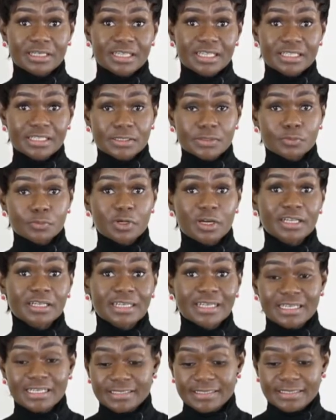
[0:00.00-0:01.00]
this one
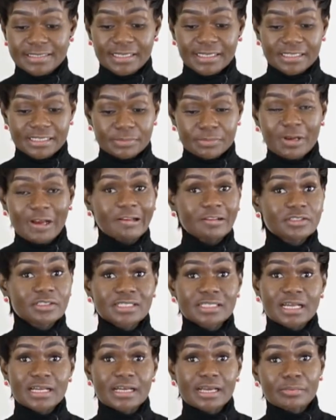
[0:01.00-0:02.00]
is £6
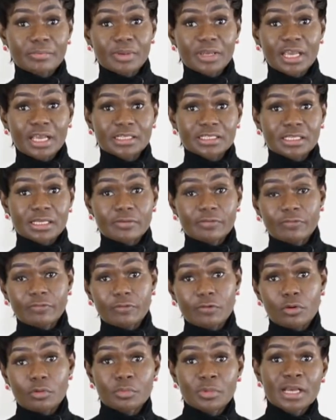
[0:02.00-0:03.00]
that I picked up
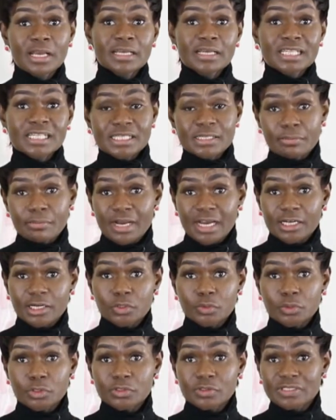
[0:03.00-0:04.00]
from my
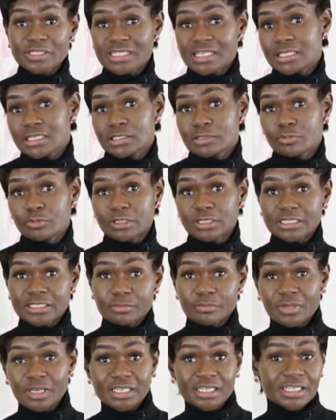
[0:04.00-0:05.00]
local Sainsbury's
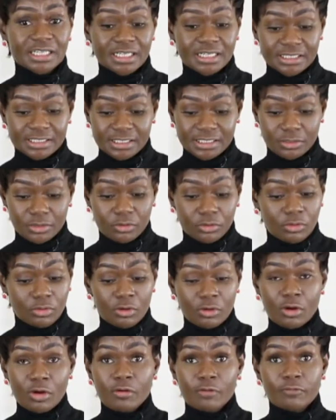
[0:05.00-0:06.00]
many years ago.
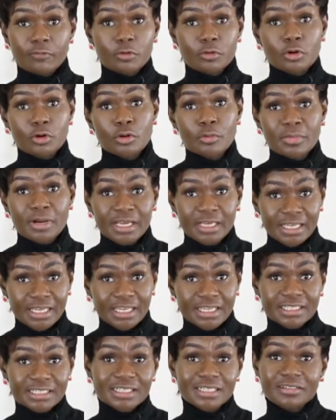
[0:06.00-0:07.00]
For all my
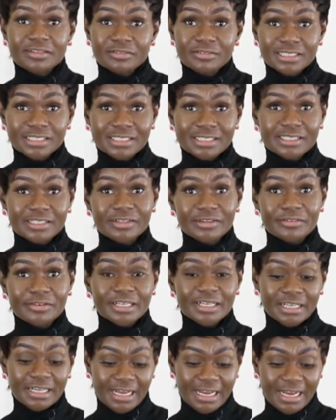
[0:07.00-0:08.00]
cake decorating
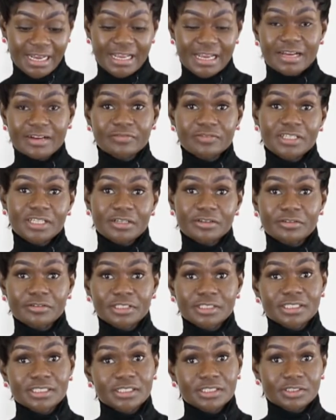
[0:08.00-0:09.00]
career, I have
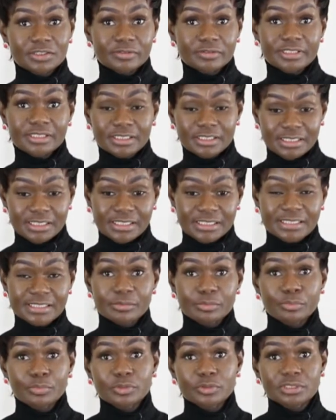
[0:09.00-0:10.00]
decorated using this
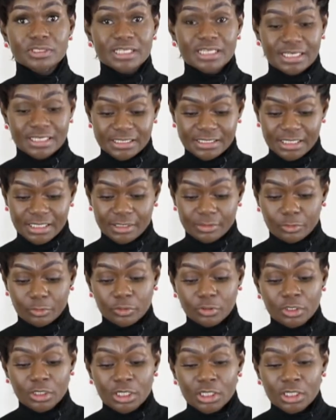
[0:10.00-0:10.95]
simple turntable.